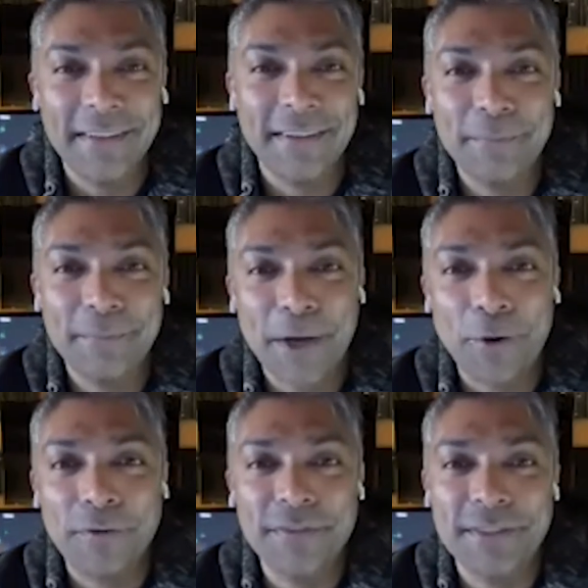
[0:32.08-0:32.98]
my
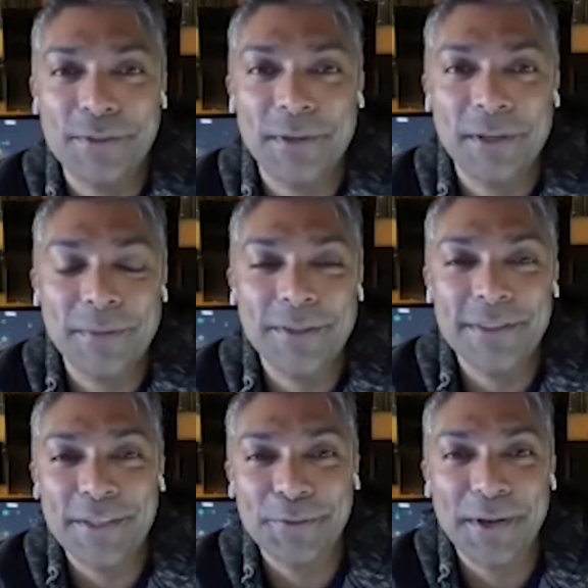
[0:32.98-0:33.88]
office as well
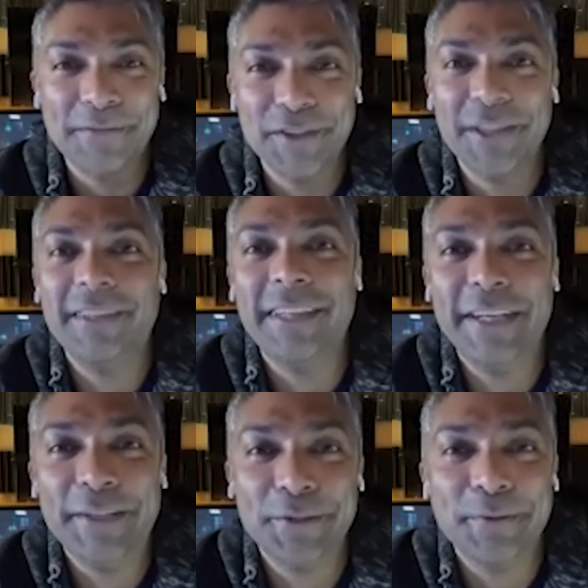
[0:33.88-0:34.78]
because I do have a
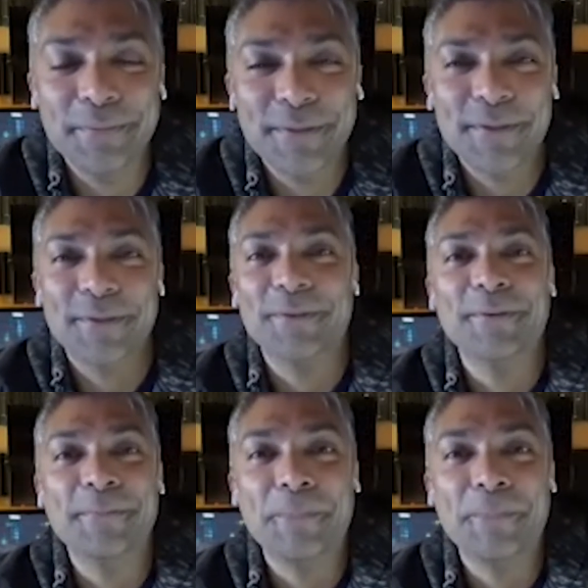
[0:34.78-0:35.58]
day job. So